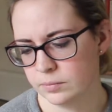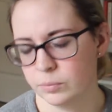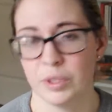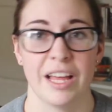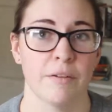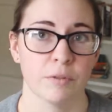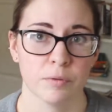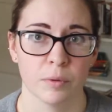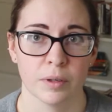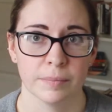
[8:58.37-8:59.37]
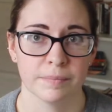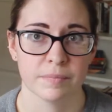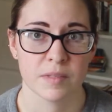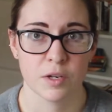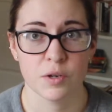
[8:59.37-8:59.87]
breathe out for 4.
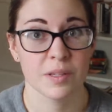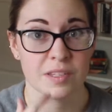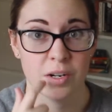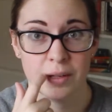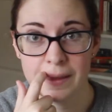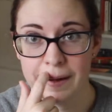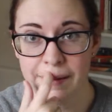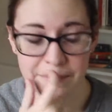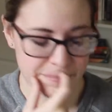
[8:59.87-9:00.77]
So you can start there.